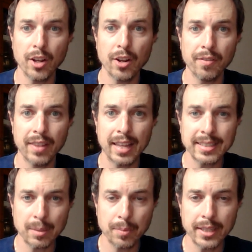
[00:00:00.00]
lot of
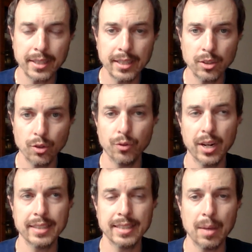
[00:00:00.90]
flexibility so
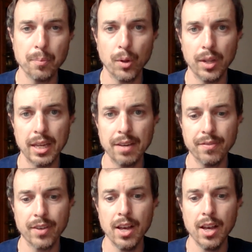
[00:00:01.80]
for example
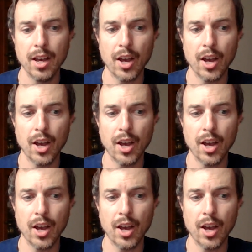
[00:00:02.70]
if